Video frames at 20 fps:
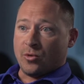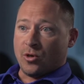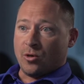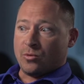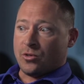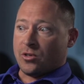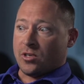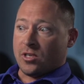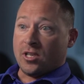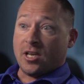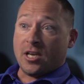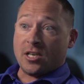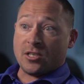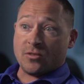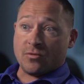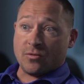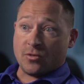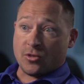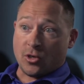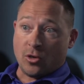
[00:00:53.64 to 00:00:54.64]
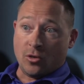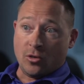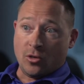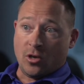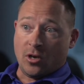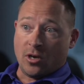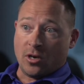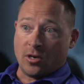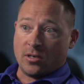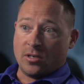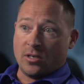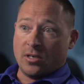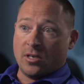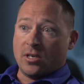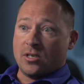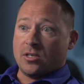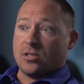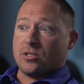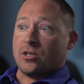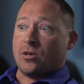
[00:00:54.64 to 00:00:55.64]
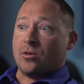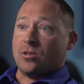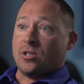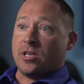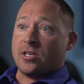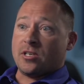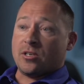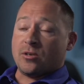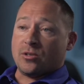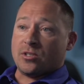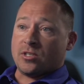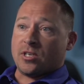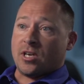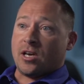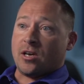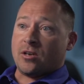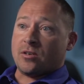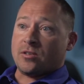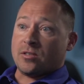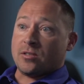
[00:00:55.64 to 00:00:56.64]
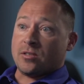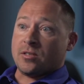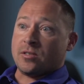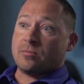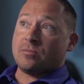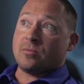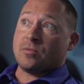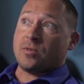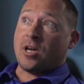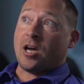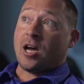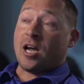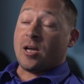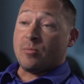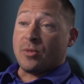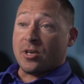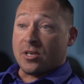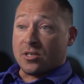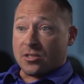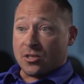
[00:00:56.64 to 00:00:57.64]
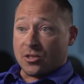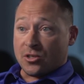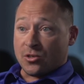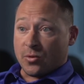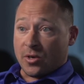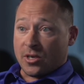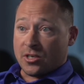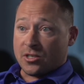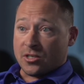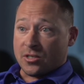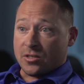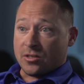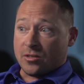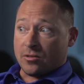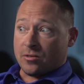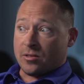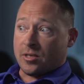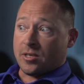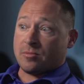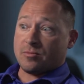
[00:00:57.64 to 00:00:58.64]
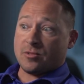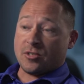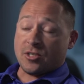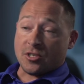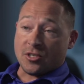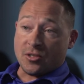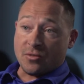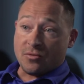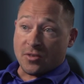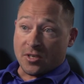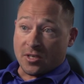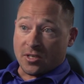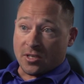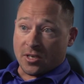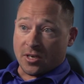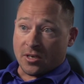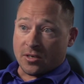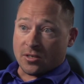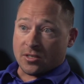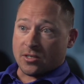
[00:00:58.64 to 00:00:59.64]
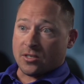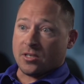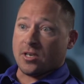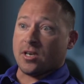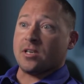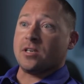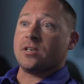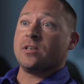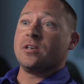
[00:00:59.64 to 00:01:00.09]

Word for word: bulbs only last for so long. So light goes out in a high bay situation, they're like 60 feet in the air, so you gotta